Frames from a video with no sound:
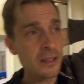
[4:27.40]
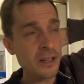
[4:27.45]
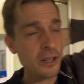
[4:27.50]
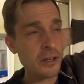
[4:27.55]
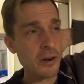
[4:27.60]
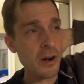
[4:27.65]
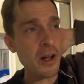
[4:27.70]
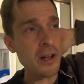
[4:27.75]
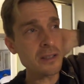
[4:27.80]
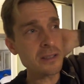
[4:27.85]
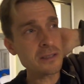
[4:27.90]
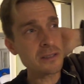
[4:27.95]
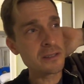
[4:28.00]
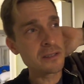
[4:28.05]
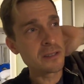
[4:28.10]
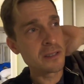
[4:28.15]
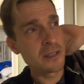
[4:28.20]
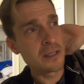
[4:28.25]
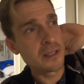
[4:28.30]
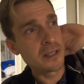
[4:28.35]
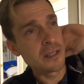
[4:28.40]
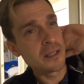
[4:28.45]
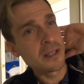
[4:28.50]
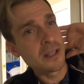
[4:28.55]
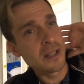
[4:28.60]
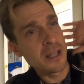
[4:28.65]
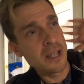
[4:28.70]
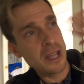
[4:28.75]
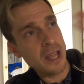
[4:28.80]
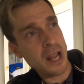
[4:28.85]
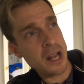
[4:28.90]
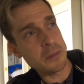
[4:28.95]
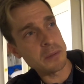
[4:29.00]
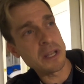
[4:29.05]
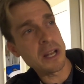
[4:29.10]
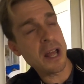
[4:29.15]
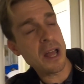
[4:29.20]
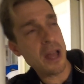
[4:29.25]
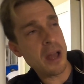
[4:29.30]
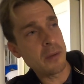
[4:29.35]
across? And I
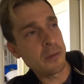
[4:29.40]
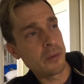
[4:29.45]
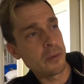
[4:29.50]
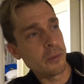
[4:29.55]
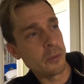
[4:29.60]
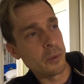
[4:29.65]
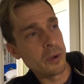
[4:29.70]
mean, I,